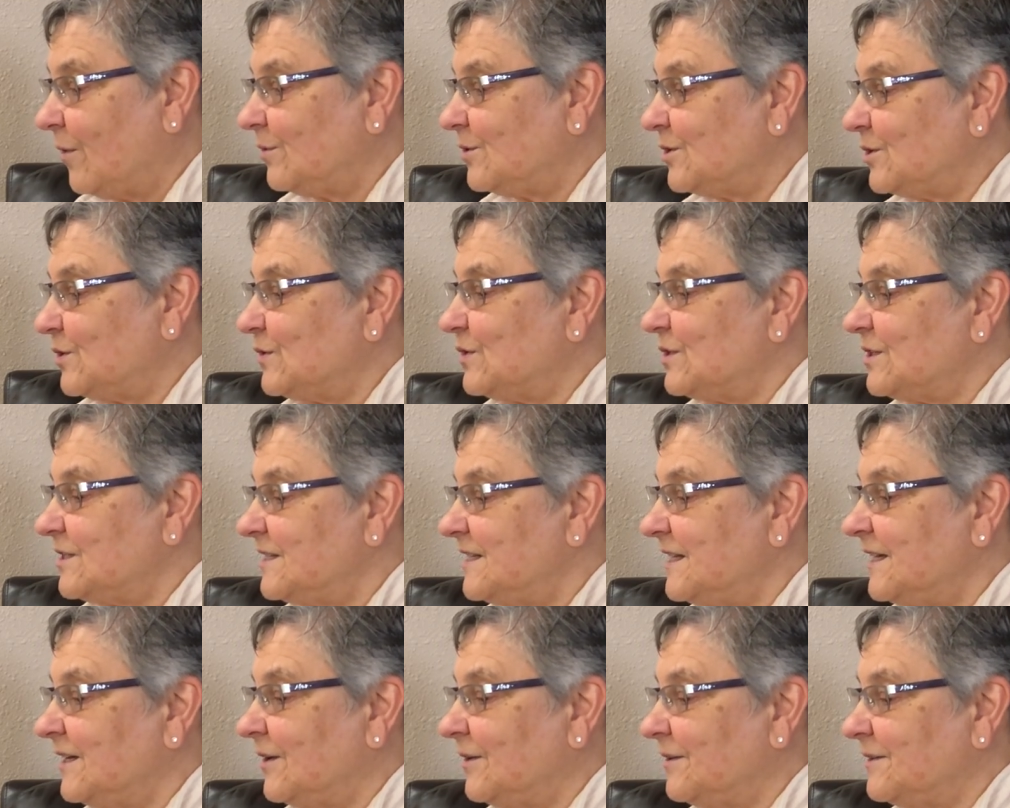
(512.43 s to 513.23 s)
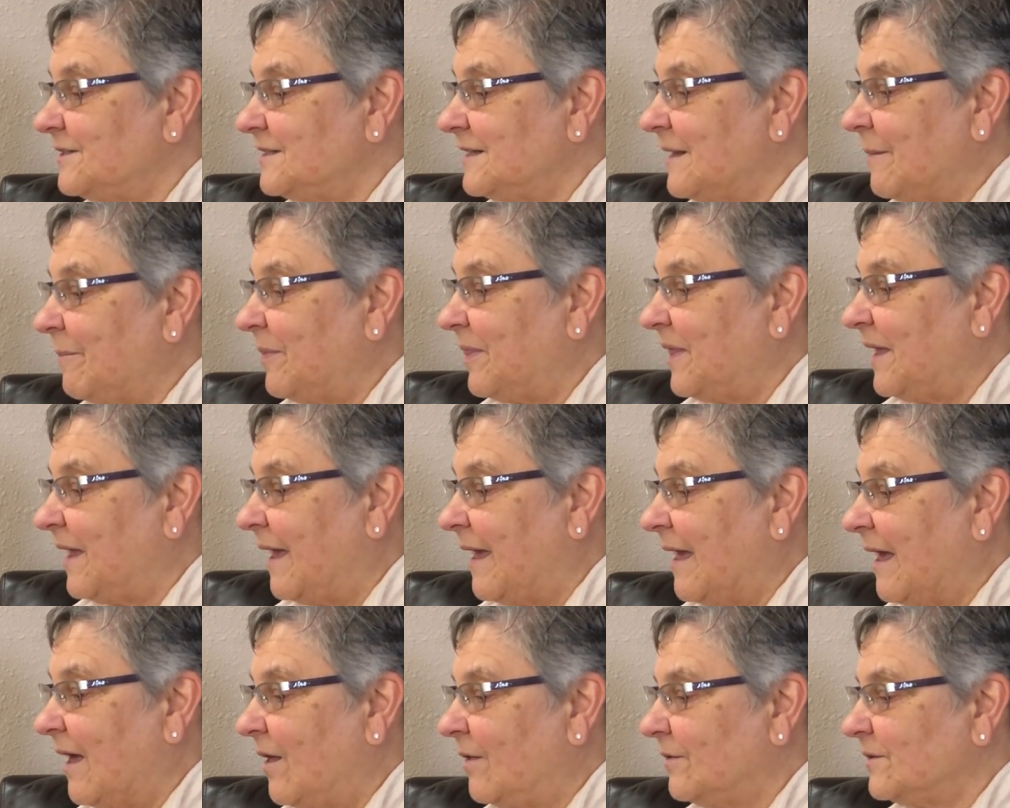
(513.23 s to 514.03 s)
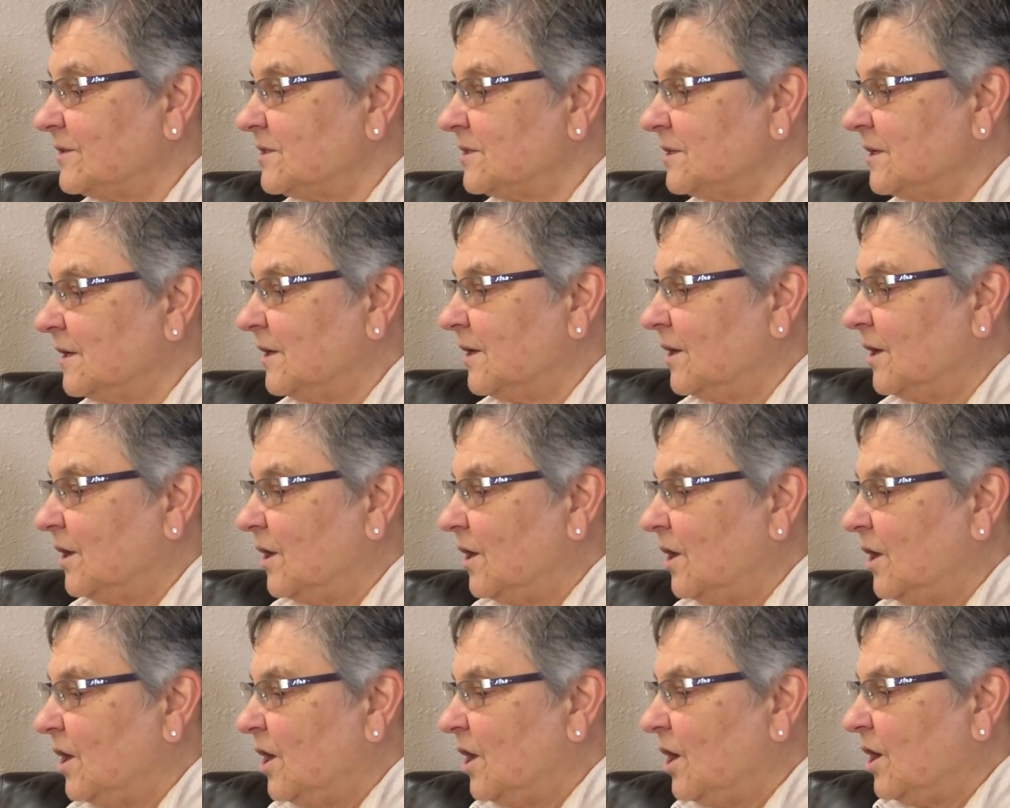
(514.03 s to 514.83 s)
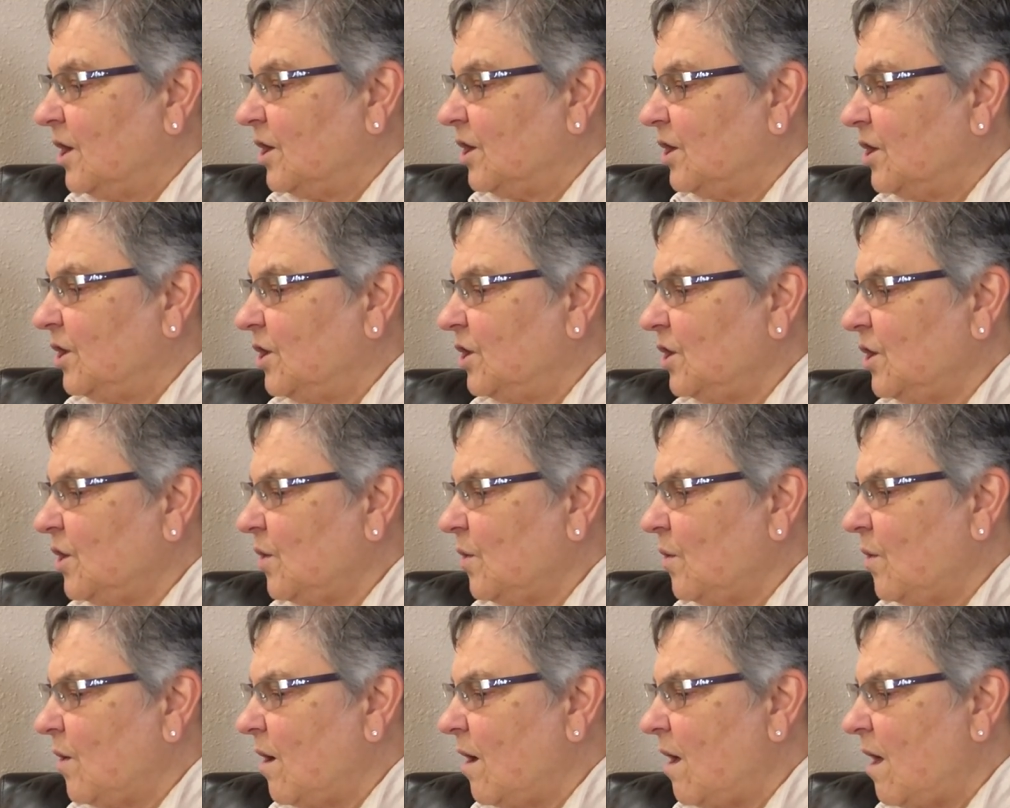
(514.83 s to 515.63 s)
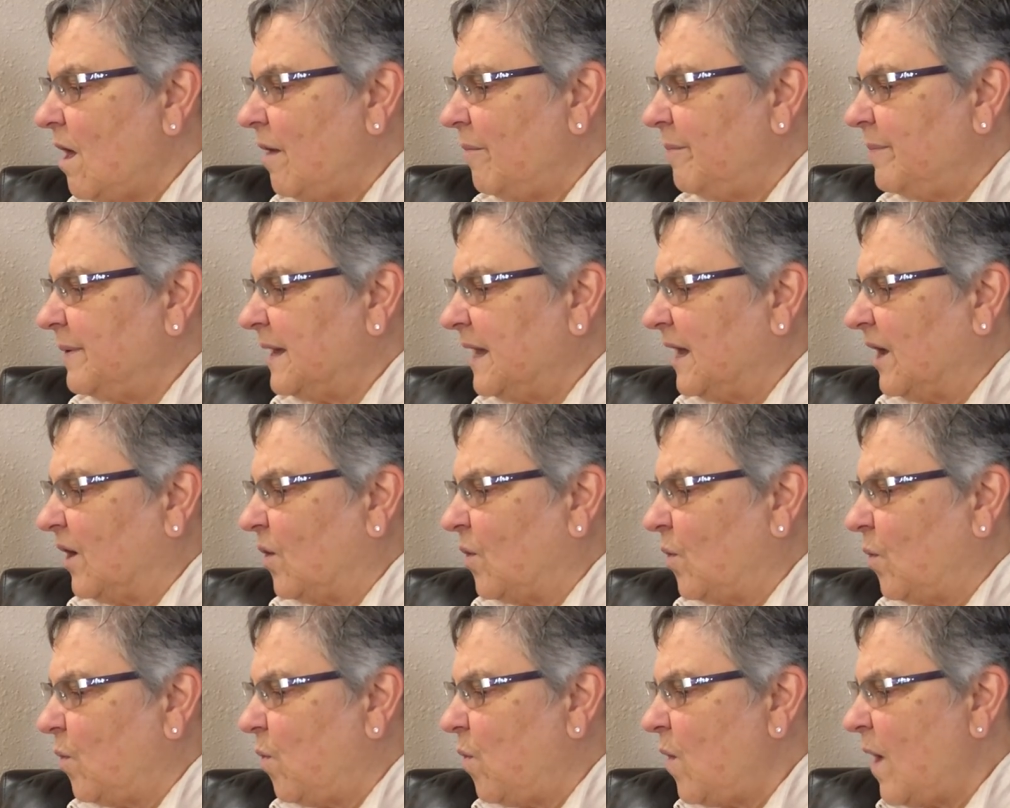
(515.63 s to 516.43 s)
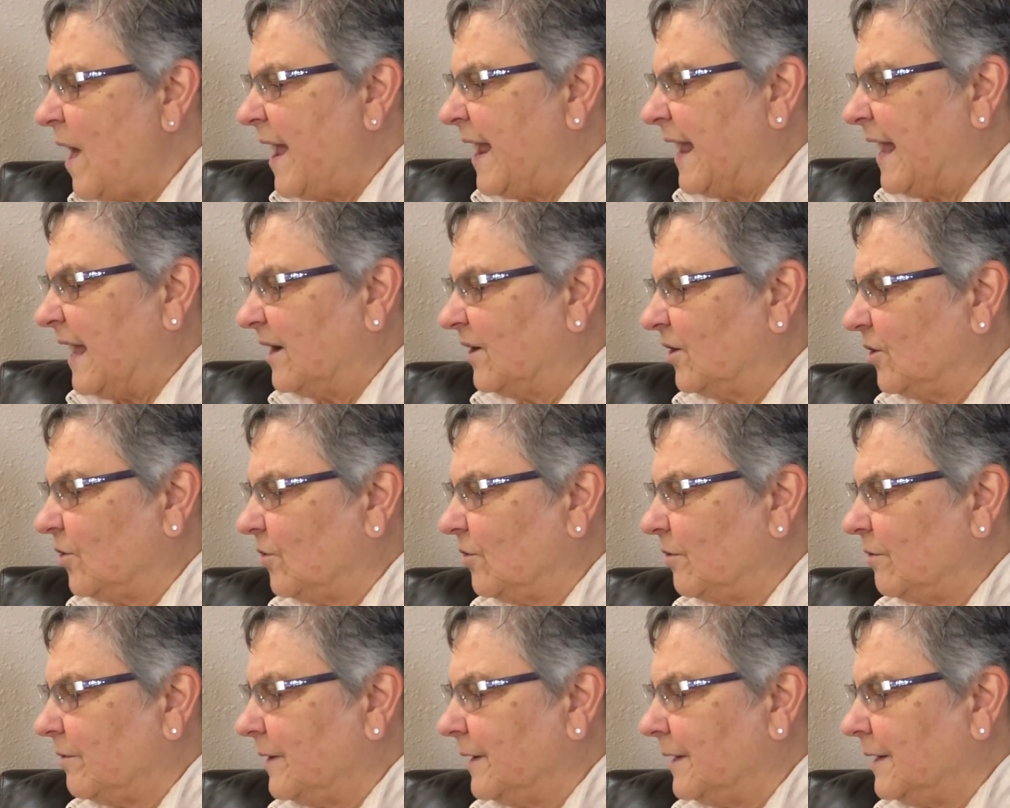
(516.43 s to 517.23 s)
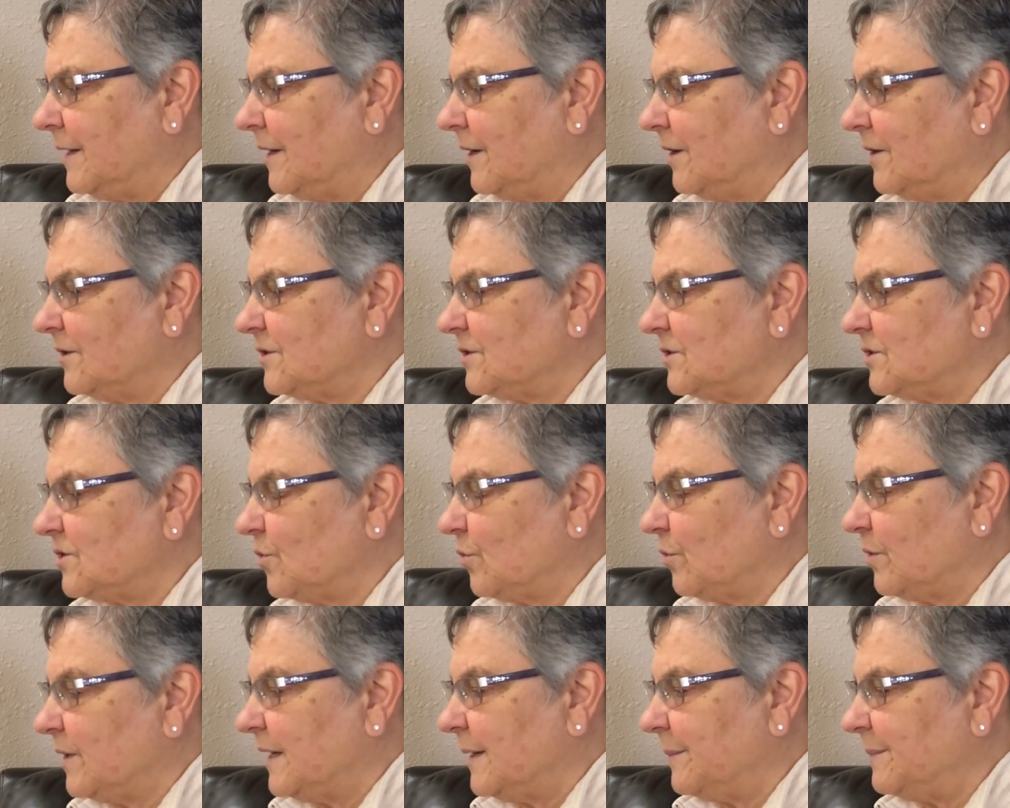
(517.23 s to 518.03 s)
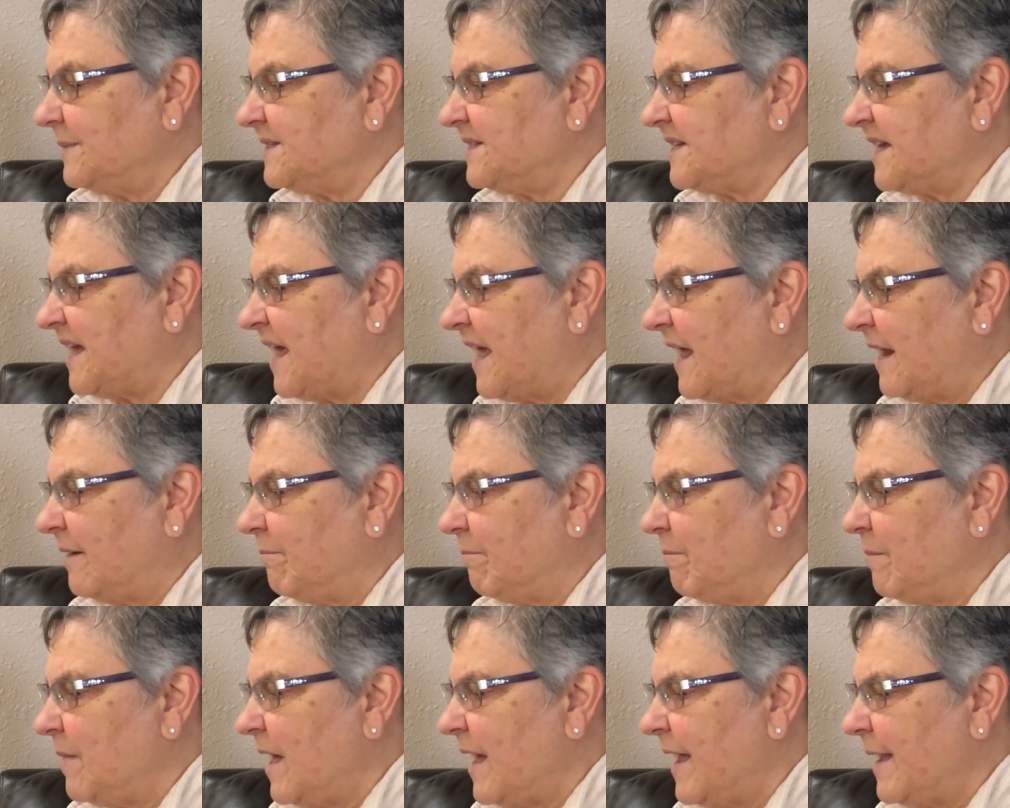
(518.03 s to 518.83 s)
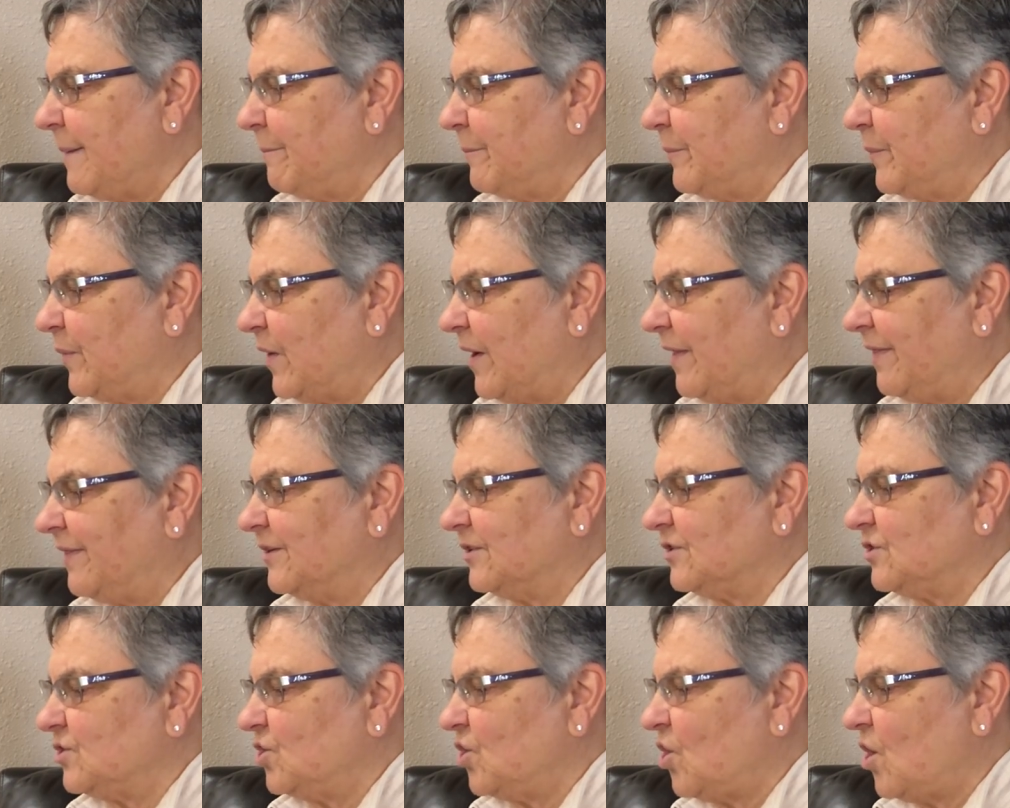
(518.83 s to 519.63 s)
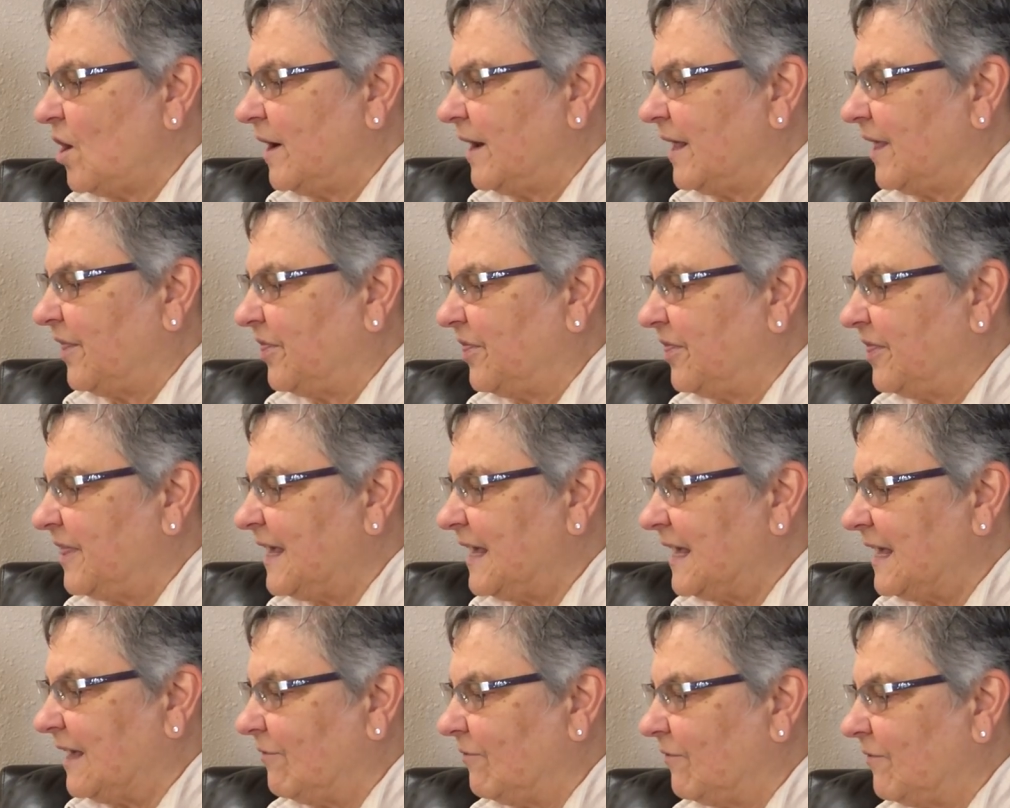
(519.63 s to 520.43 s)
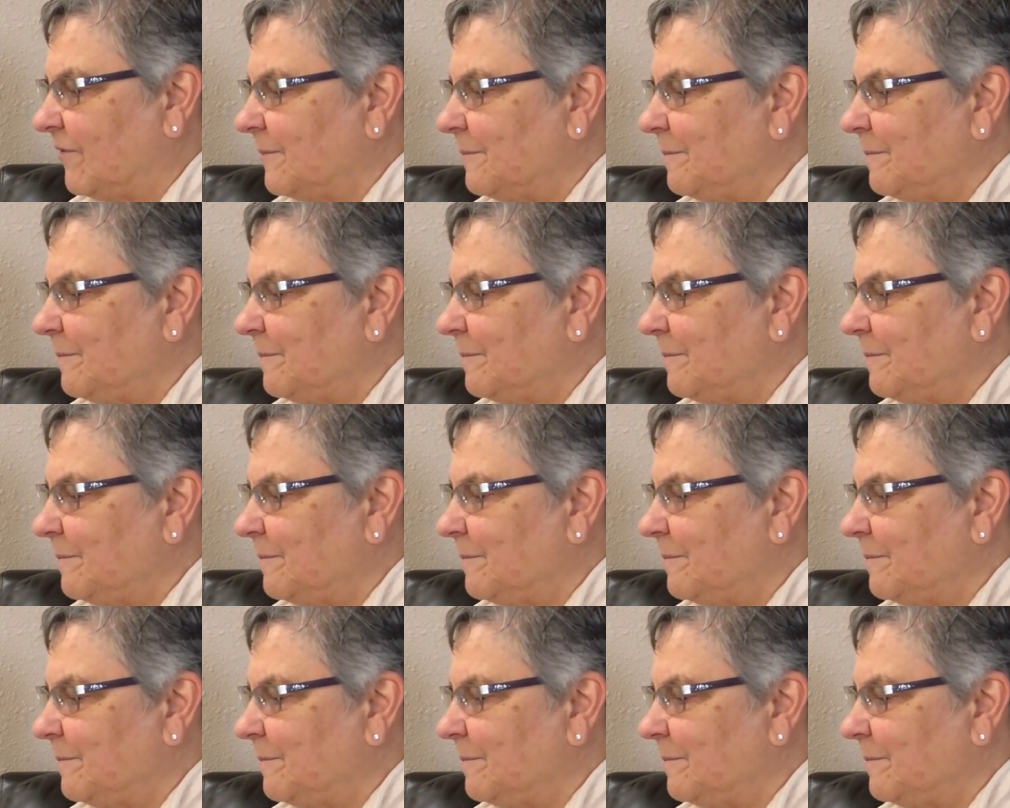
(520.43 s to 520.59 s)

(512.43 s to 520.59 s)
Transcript: to steal something else? You all be quiet, screamed Ted. My brother's not a thief.